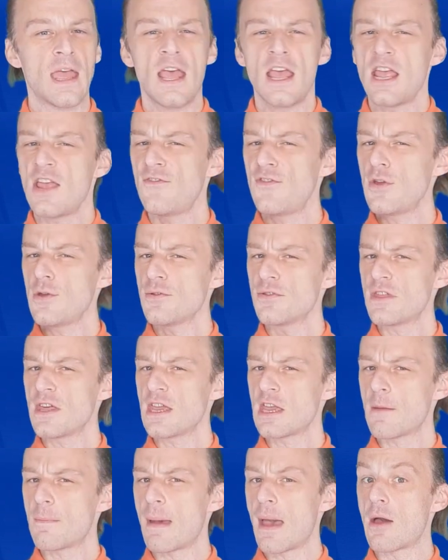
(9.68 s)
If you
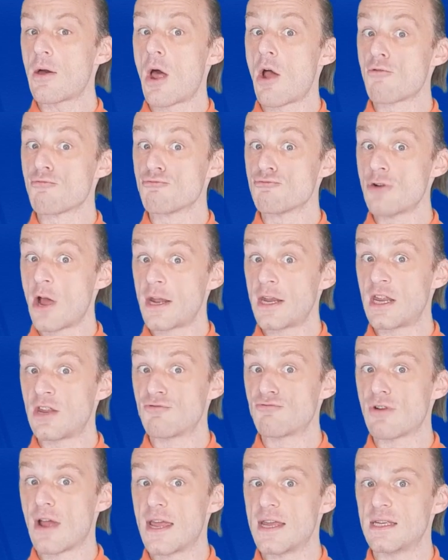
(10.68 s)
think about a
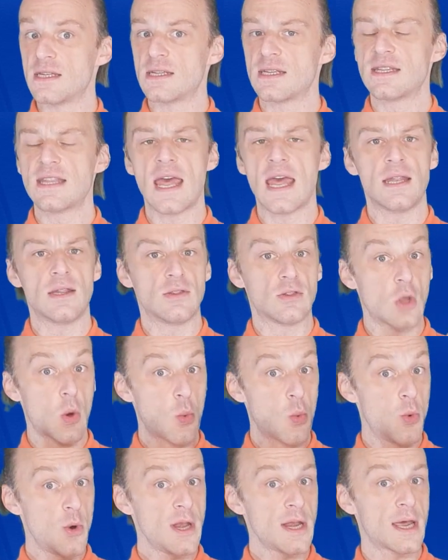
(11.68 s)
running race, then the
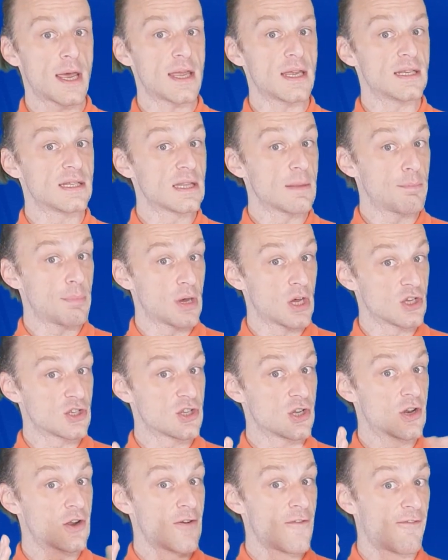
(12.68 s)
winner is the
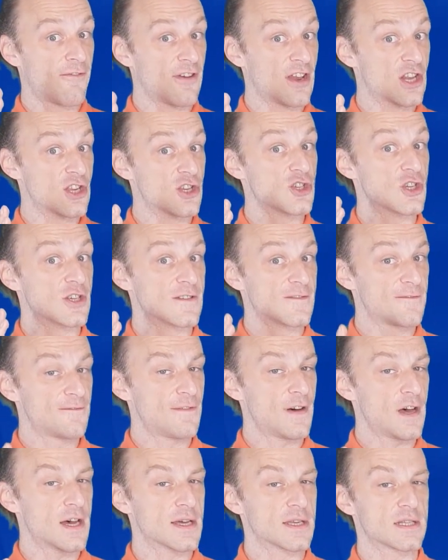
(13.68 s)
person who finishes
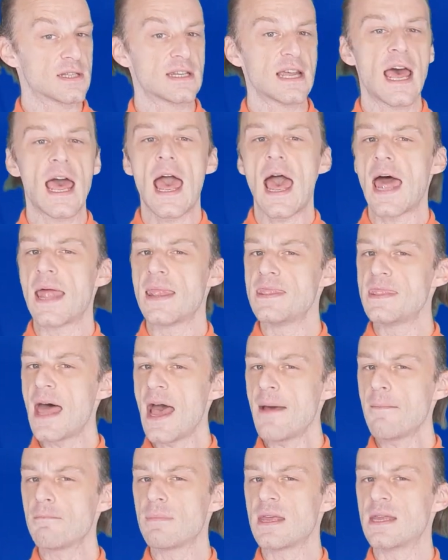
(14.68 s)
first, and
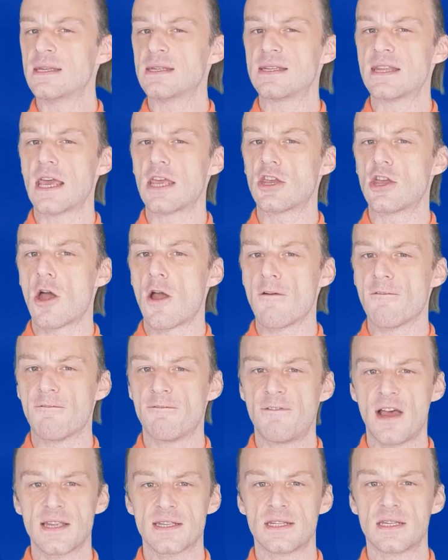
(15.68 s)
that means they go
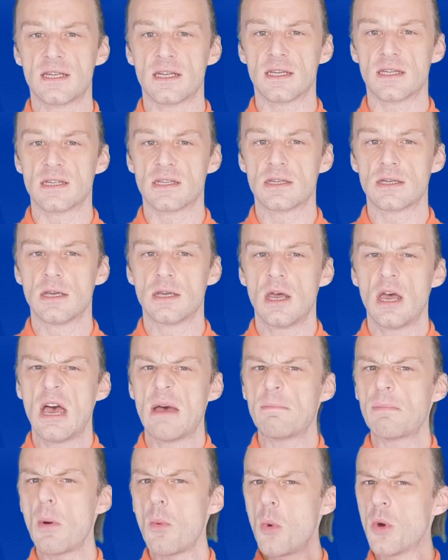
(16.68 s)
fastest.
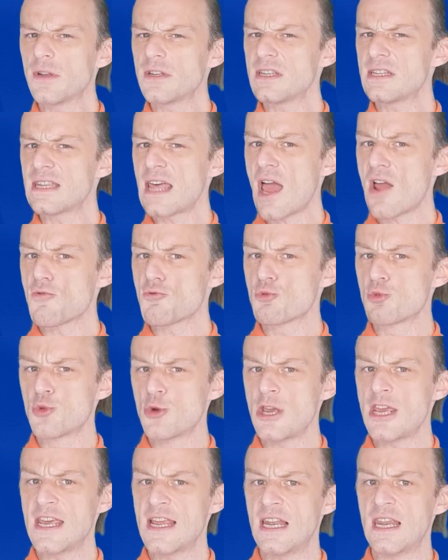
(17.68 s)
But what does that
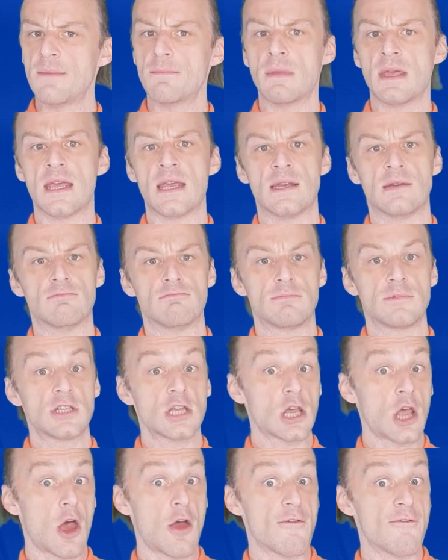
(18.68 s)
really mean,
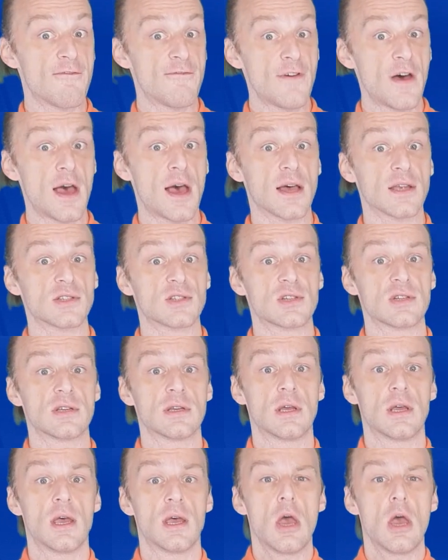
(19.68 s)
to go fast?
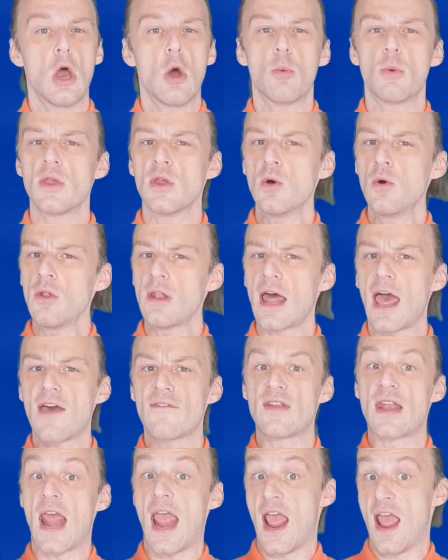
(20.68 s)
We all
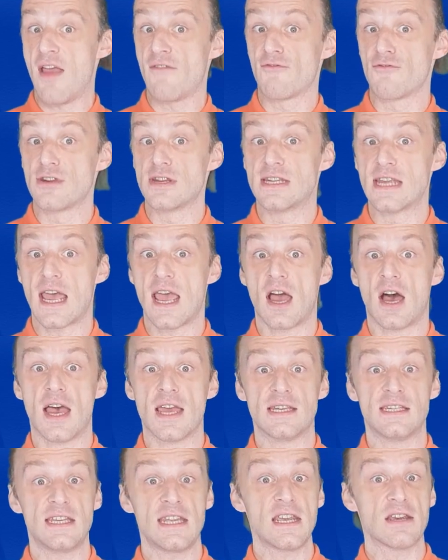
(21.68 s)
have an everyday
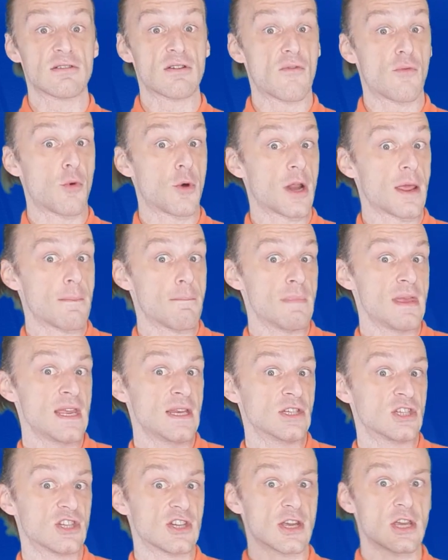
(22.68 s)
idea of what it
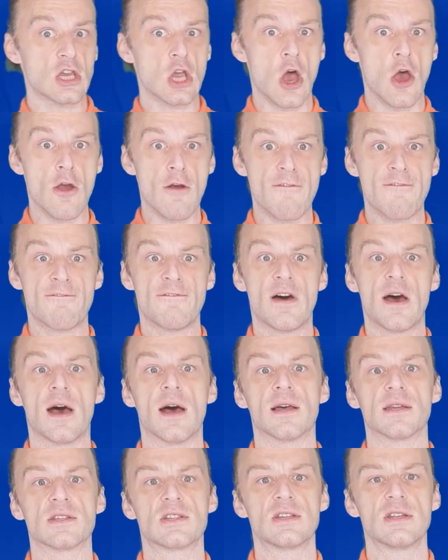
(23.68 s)
means to go
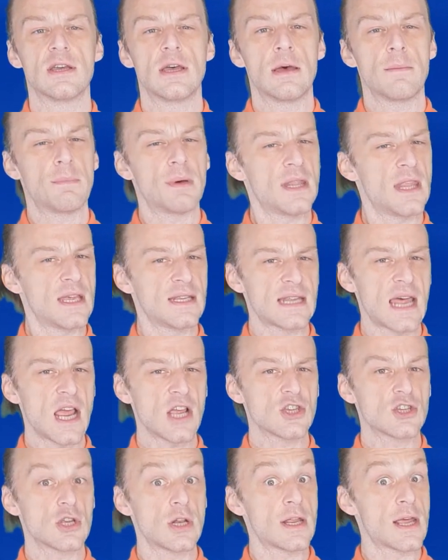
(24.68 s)
fast, but there's
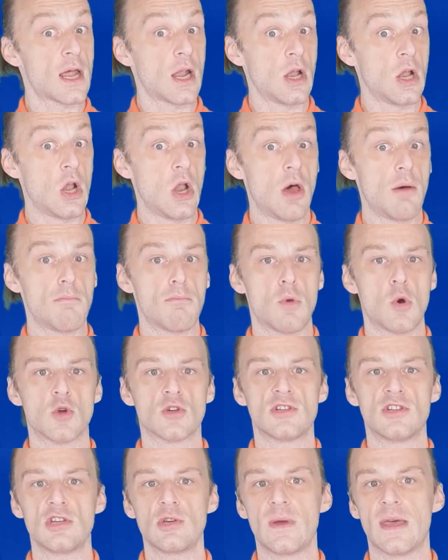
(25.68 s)
actually a lot more
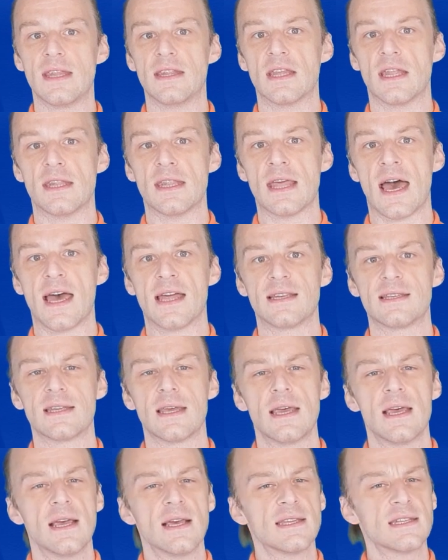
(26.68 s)
to it than that.
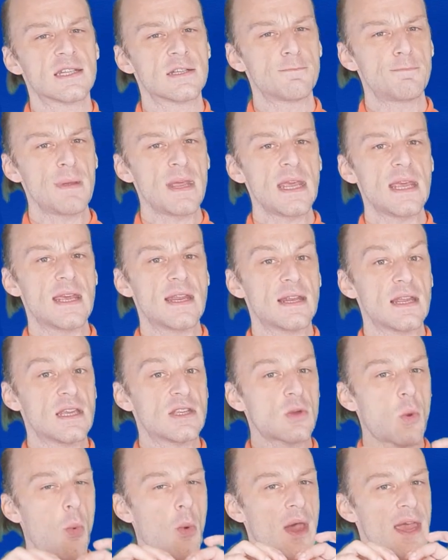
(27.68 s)
Speed
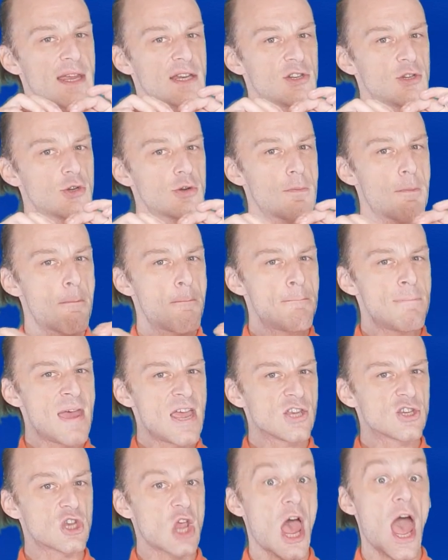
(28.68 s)
is a way to
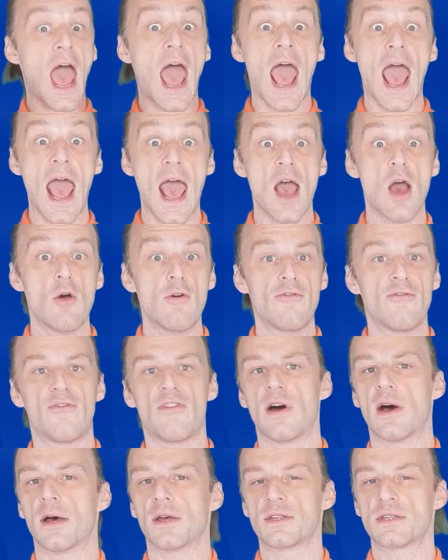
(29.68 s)
measure how
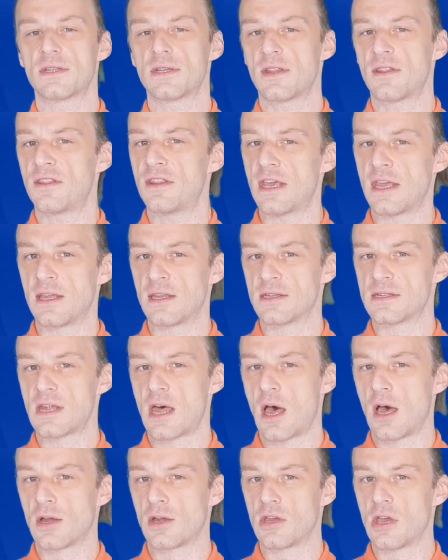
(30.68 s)
fast things
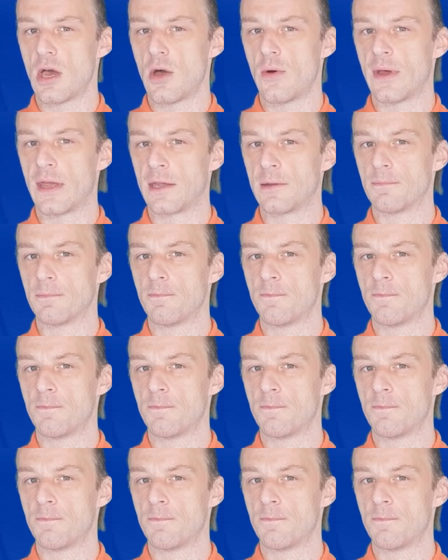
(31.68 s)
are going.